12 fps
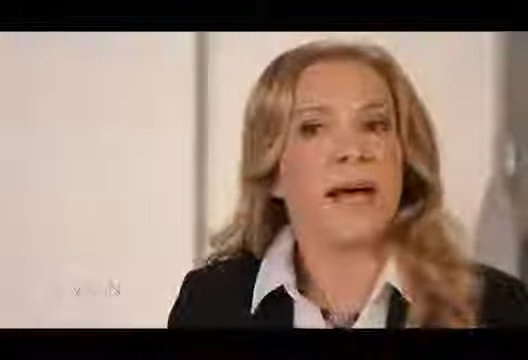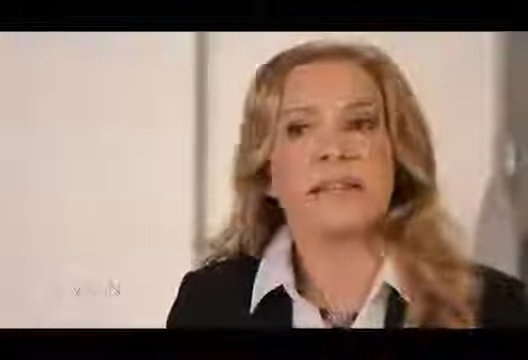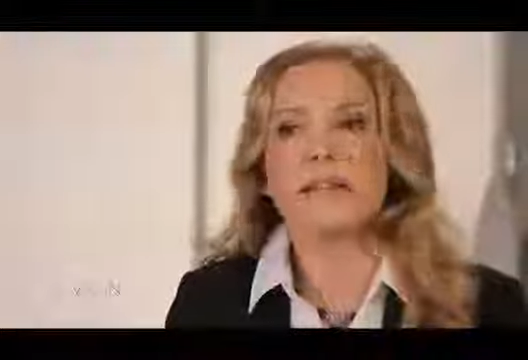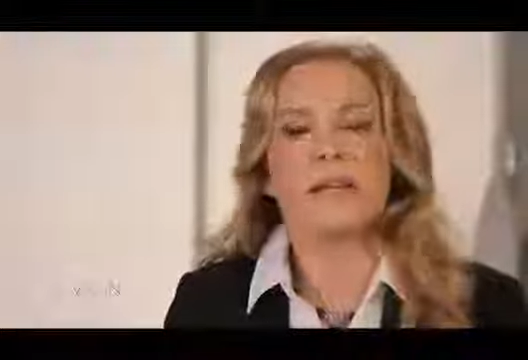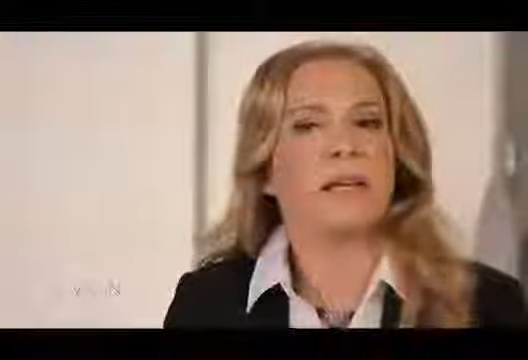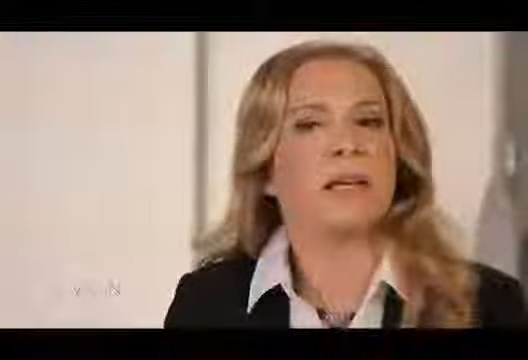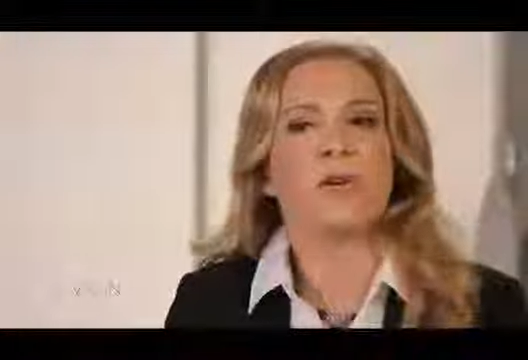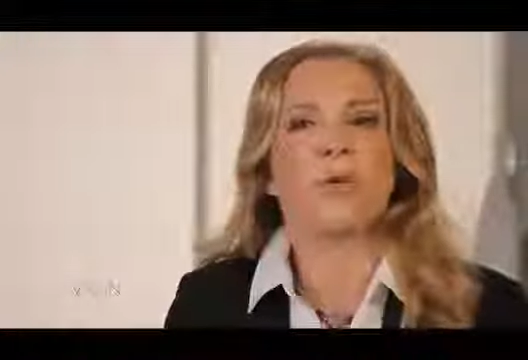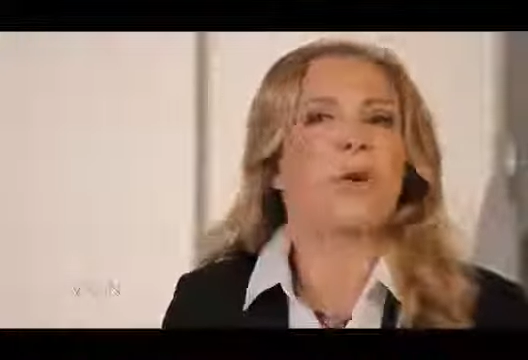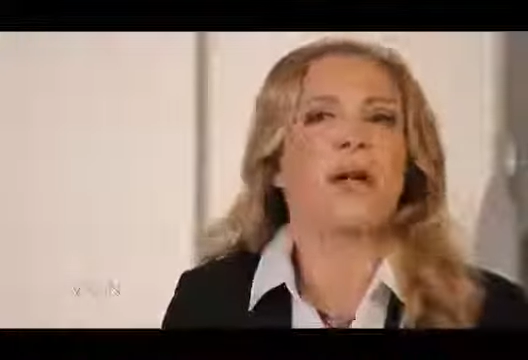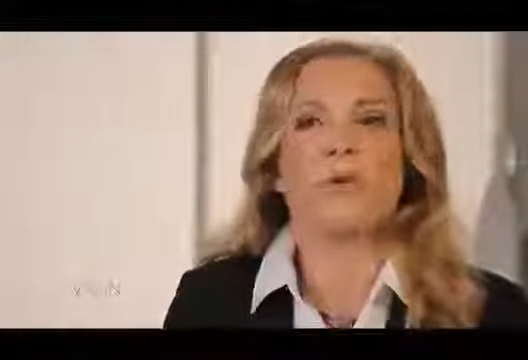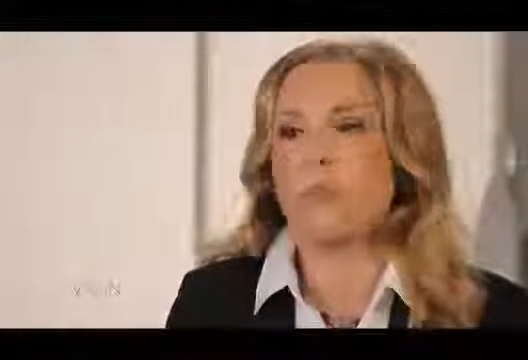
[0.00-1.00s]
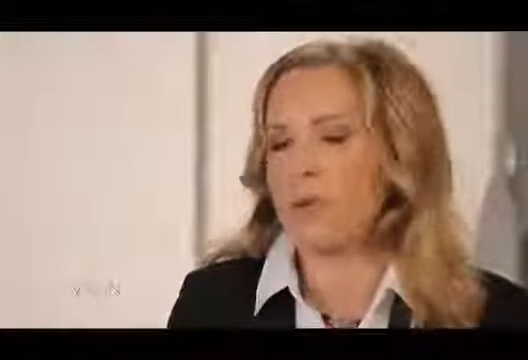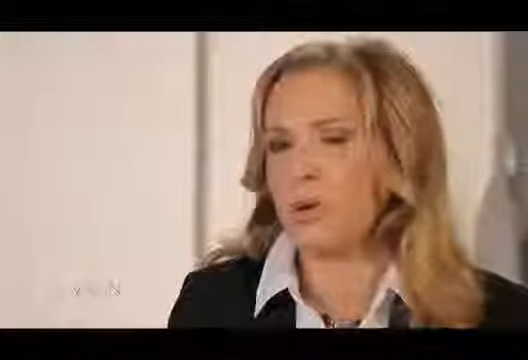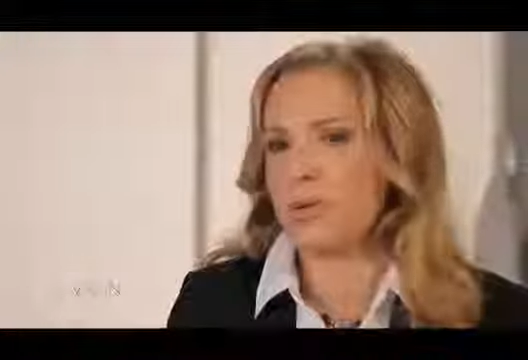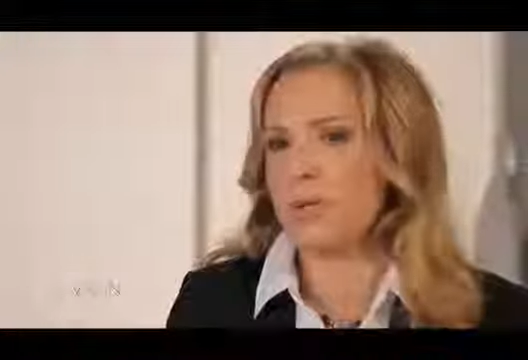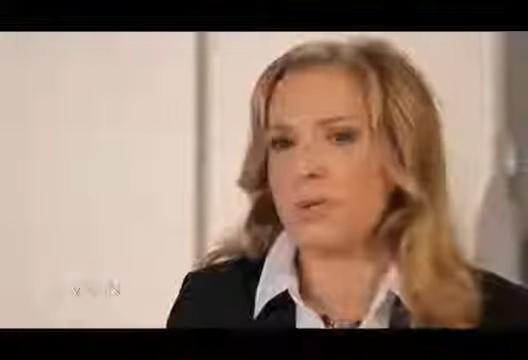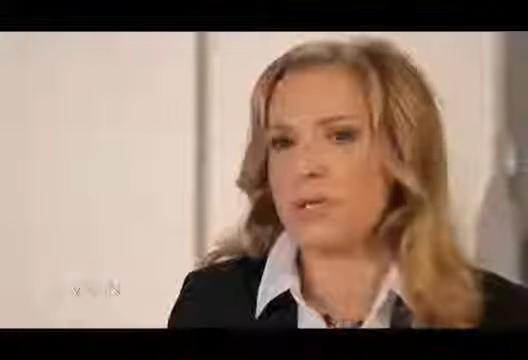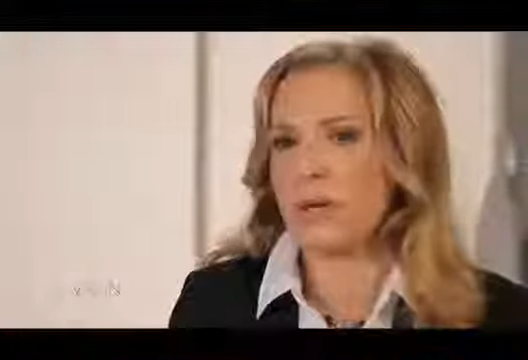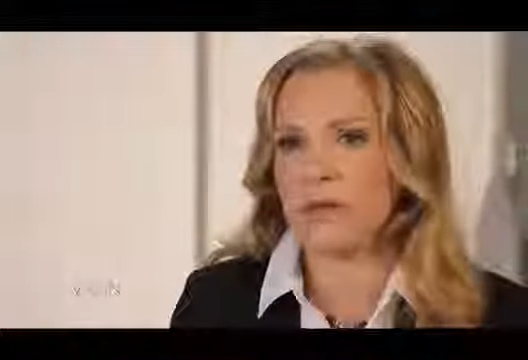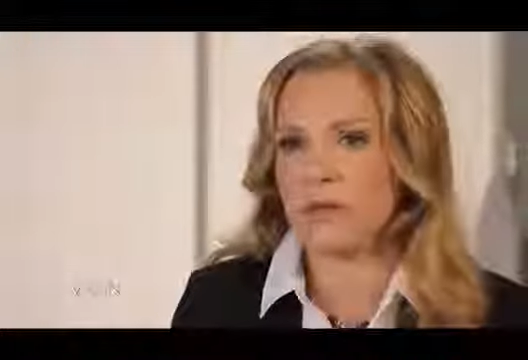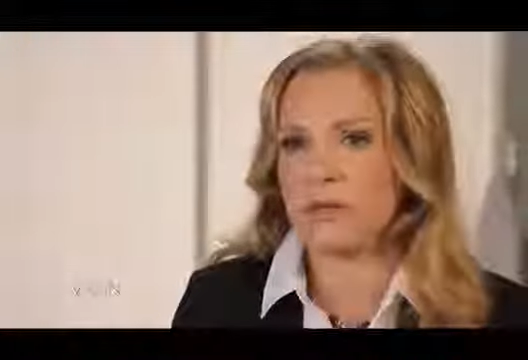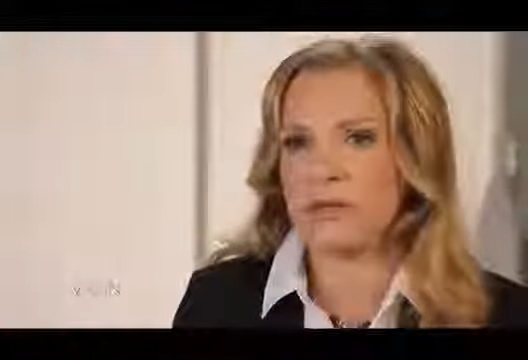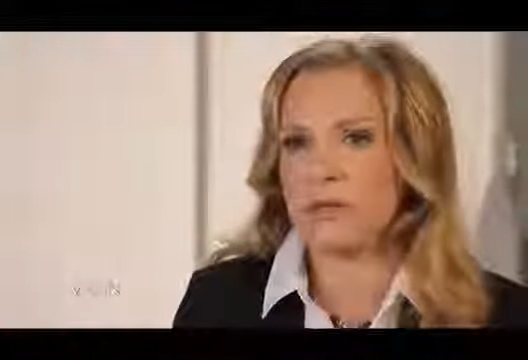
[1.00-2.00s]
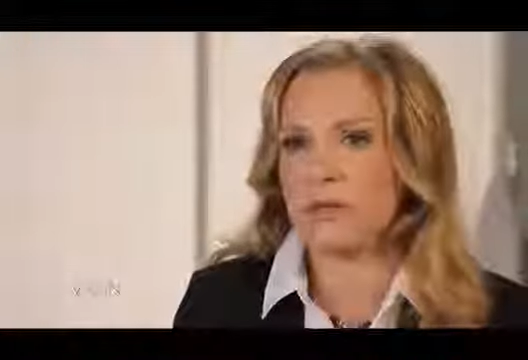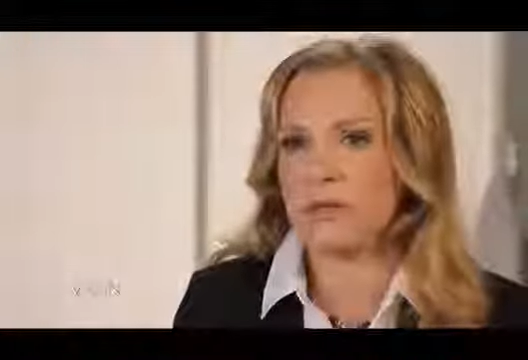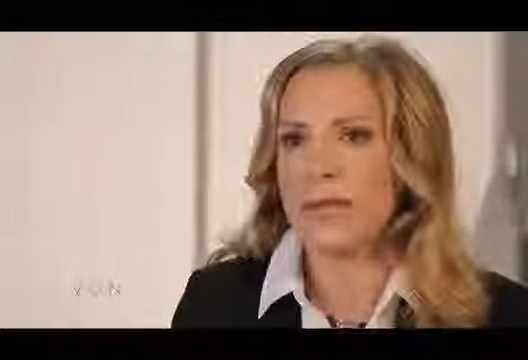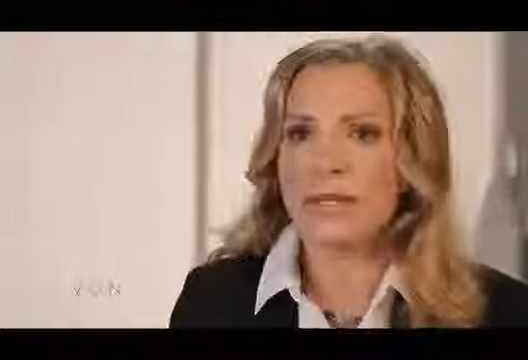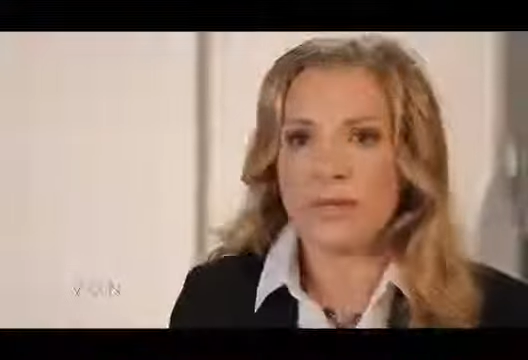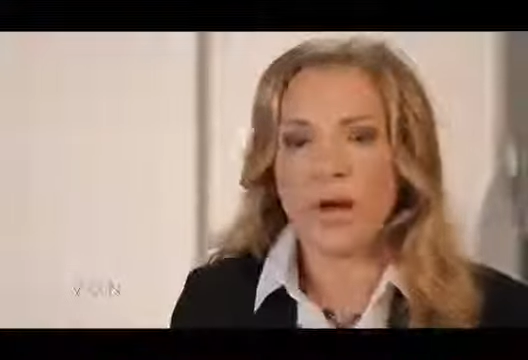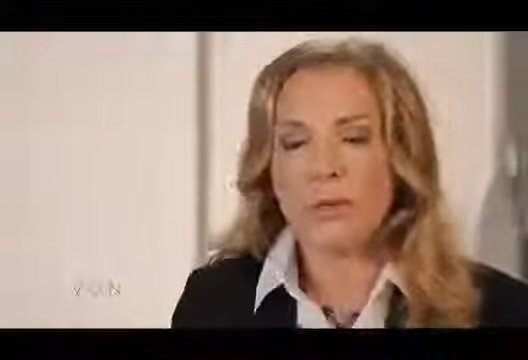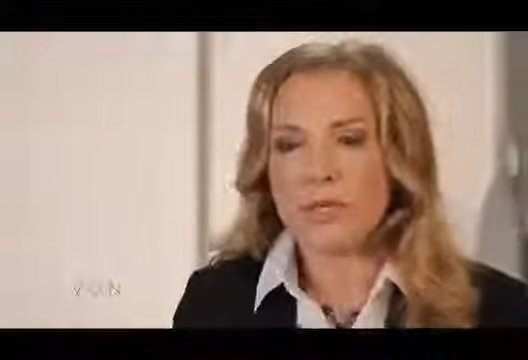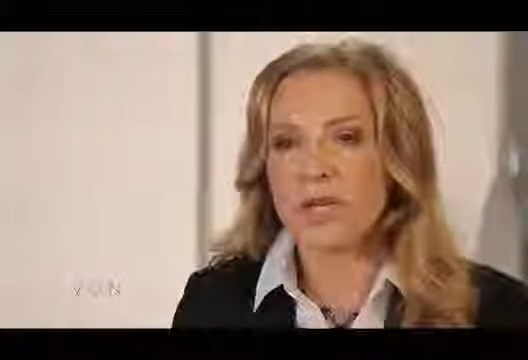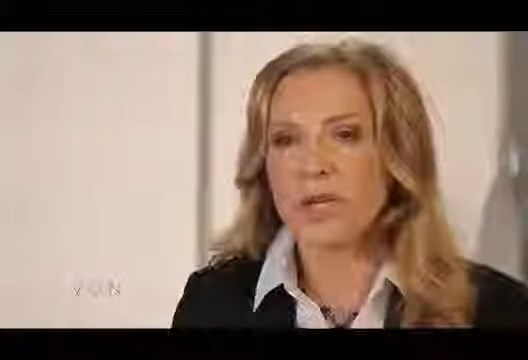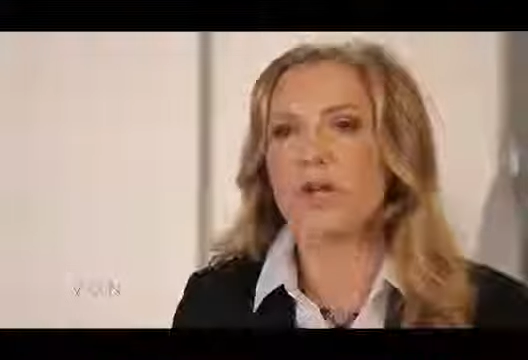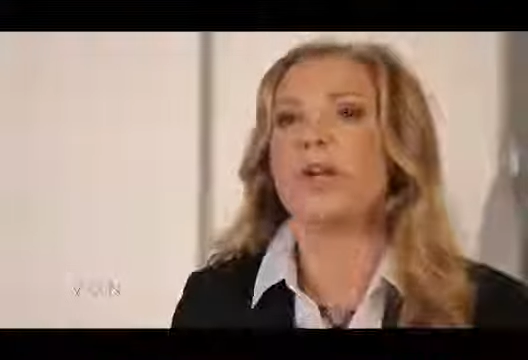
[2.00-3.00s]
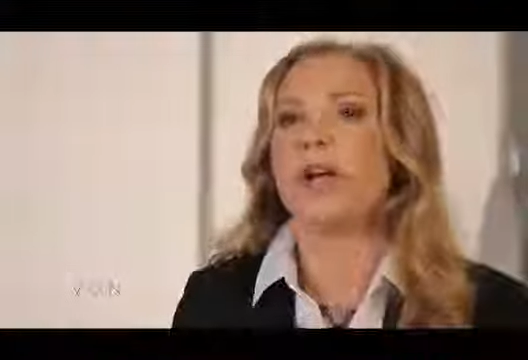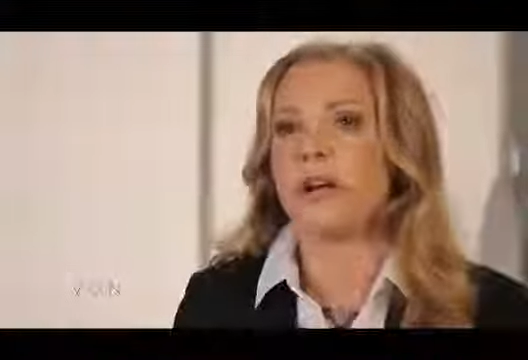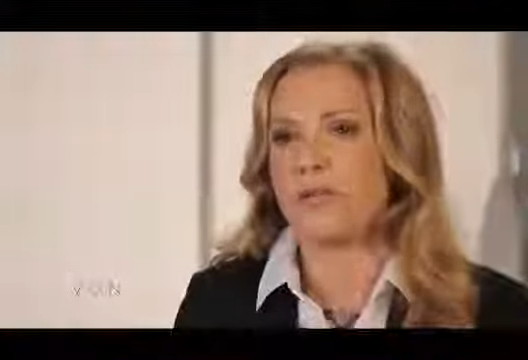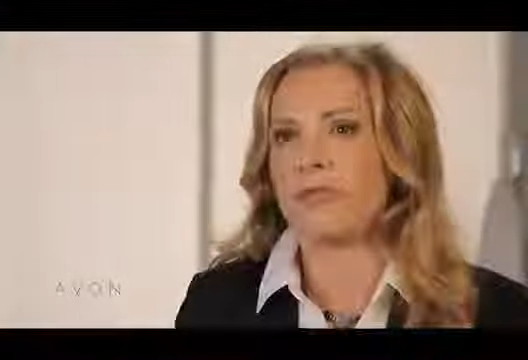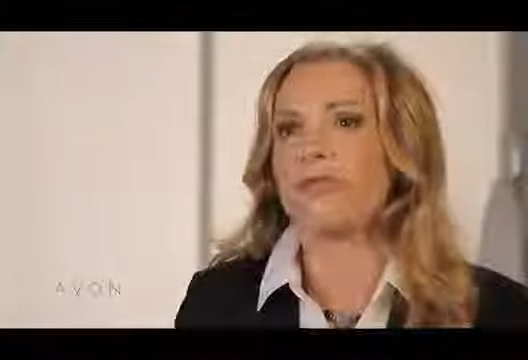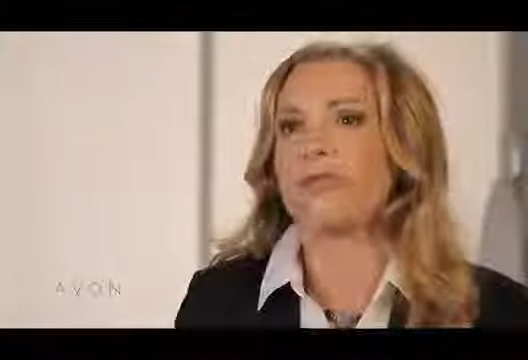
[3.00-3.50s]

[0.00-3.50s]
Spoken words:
That's an incredible result. That's almost unheard of.